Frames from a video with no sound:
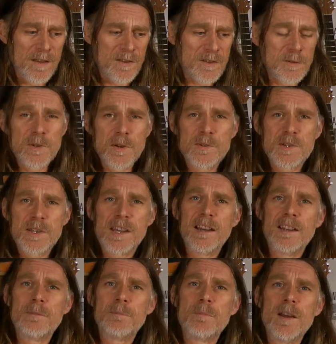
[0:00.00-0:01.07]
Sometimes you get
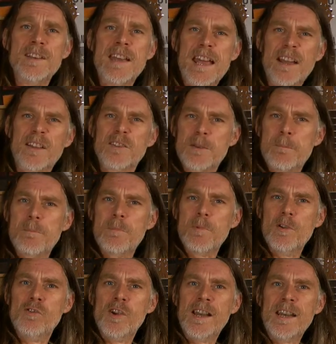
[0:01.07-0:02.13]
a neck that's a
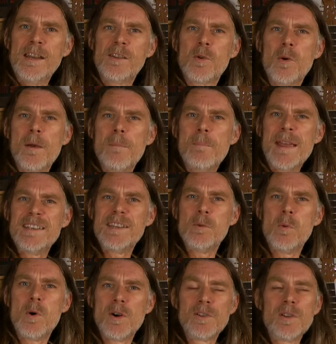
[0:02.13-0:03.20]
really quite a bendy
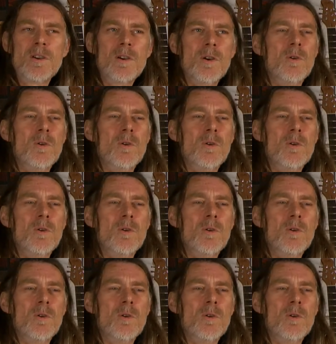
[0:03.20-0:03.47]
one,